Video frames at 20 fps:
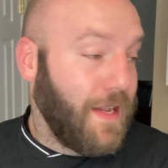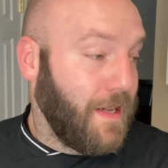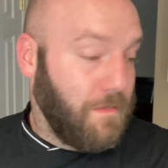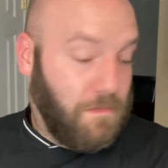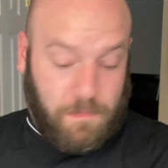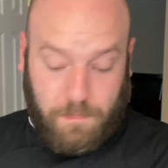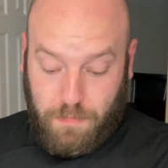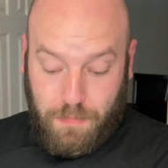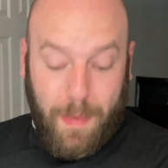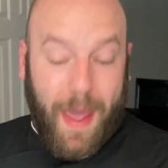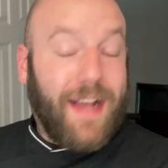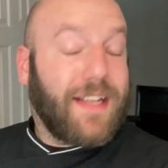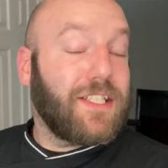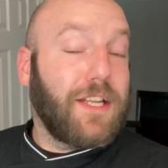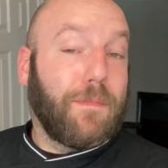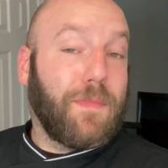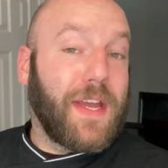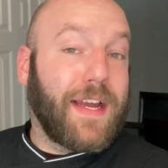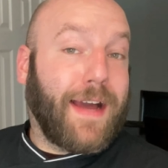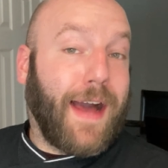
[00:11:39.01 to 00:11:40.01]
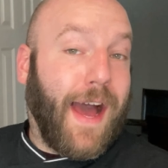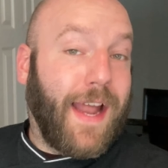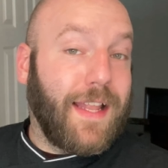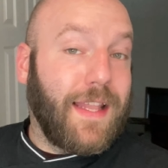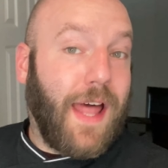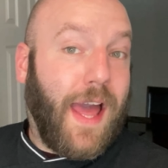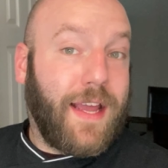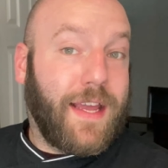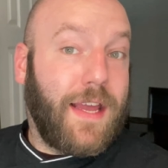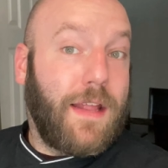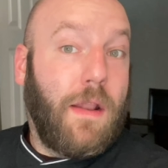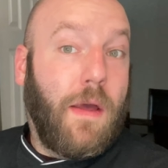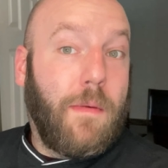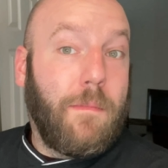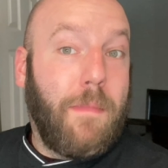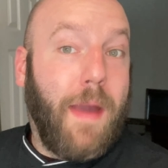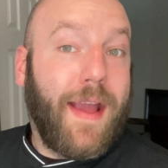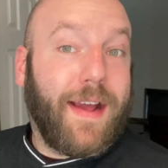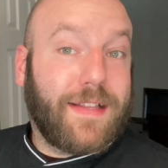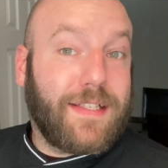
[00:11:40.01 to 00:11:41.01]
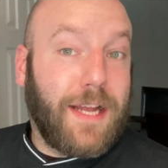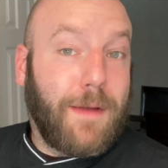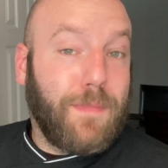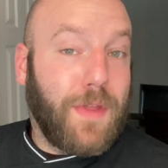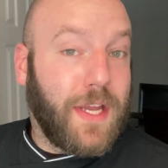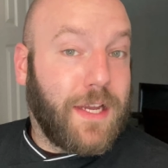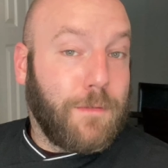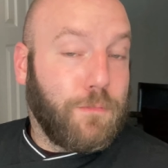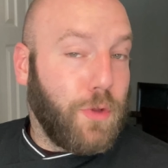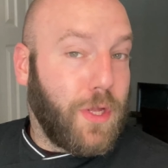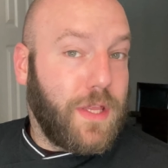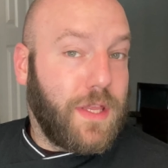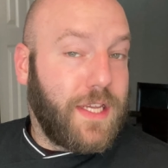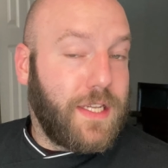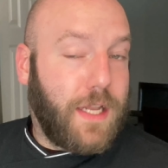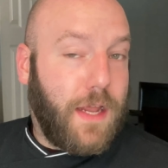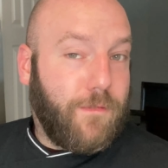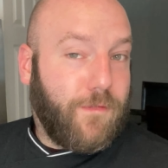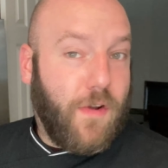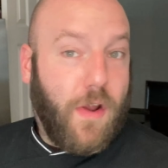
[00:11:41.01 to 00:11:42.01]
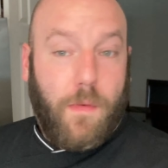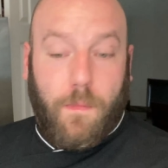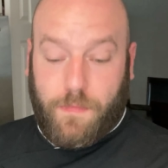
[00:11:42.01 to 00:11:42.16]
make something kind of like it, make something completely different.